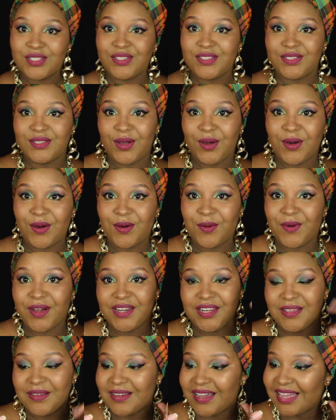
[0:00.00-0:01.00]
So what
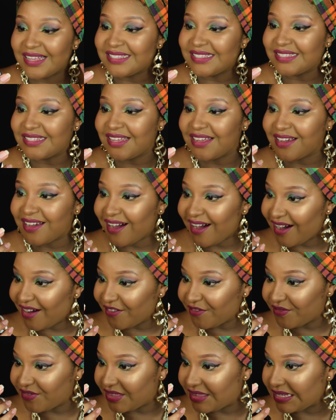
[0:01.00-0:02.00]
do you guys think
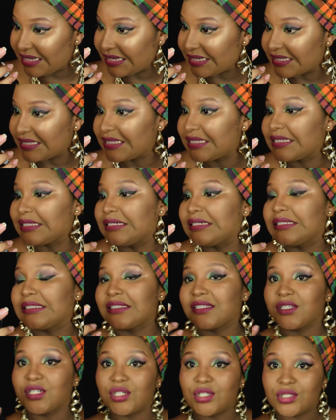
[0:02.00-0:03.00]
of this
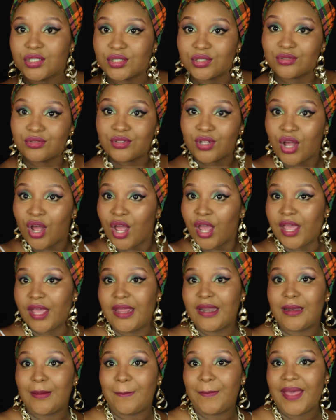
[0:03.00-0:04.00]
little
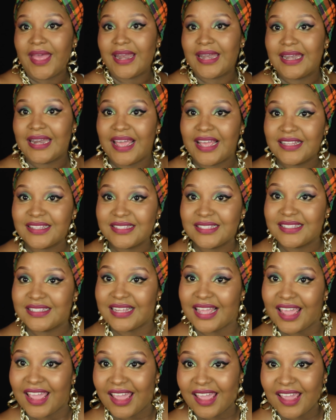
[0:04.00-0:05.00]
Independence
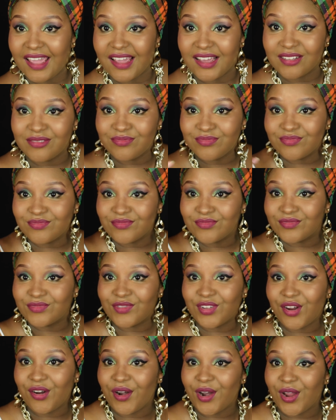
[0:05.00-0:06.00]
Day,
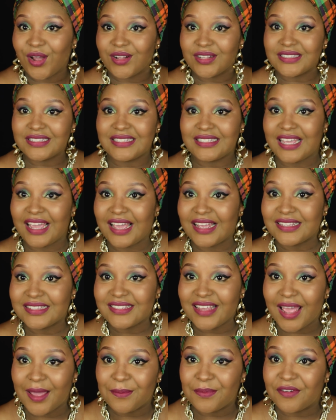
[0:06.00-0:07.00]
Creole Day
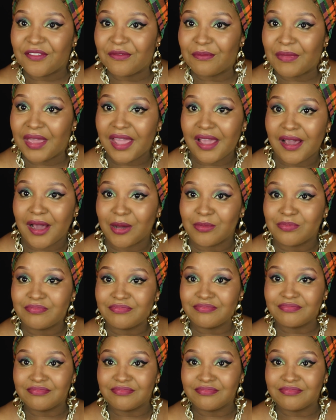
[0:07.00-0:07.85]
type of makeup?